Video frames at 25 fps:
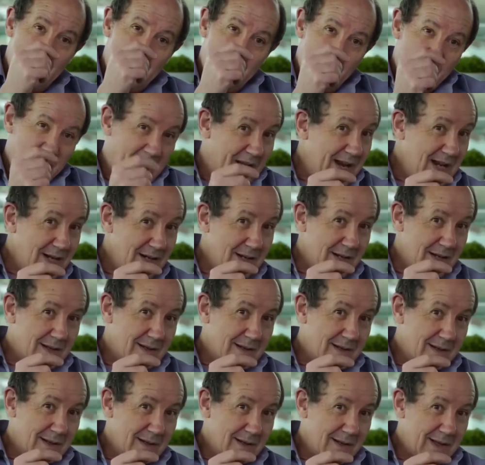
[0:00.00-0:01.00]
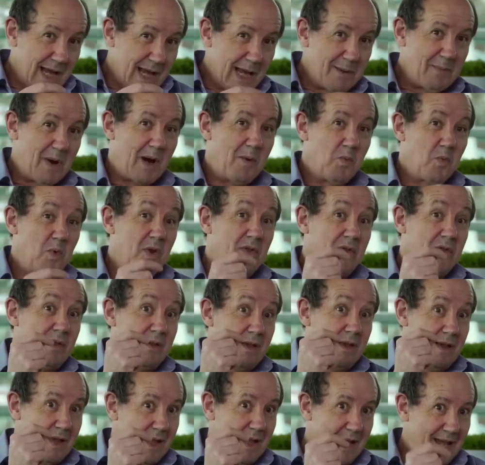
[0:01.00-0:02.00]
Wegener came up with
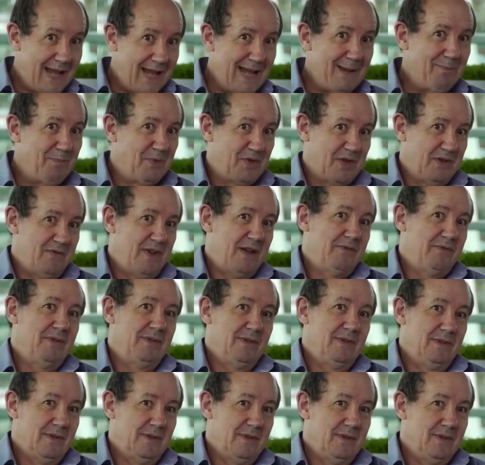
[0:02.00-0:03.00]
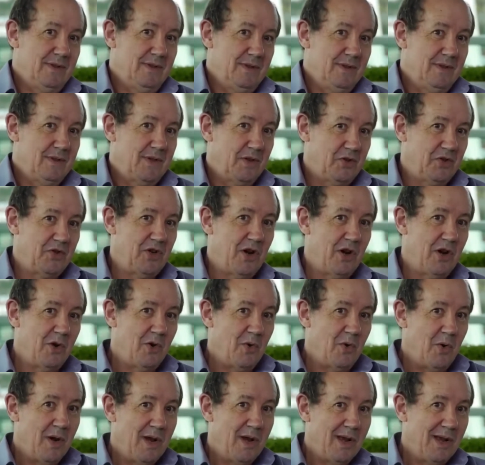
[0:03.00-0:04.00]
heaps of evidence to
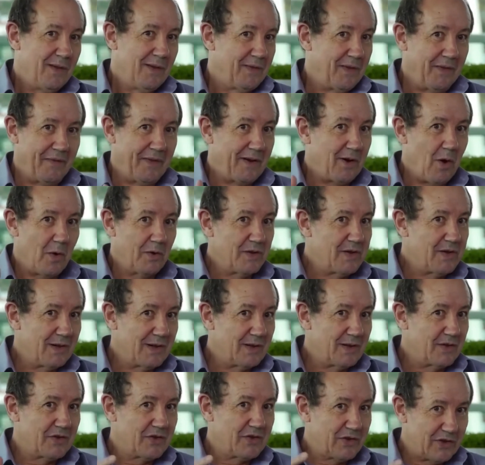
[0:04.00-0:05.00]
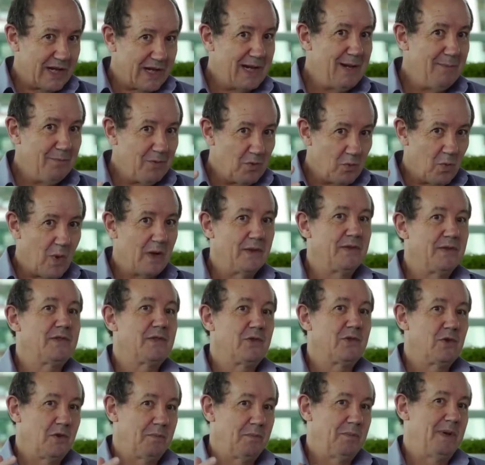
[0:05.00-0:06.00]
show that the continents seemed once
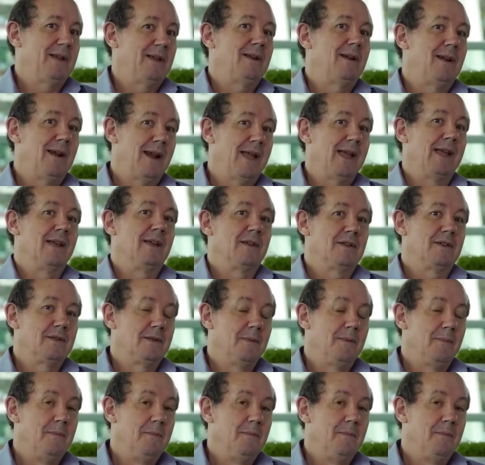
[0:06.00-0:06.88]
to have been linked.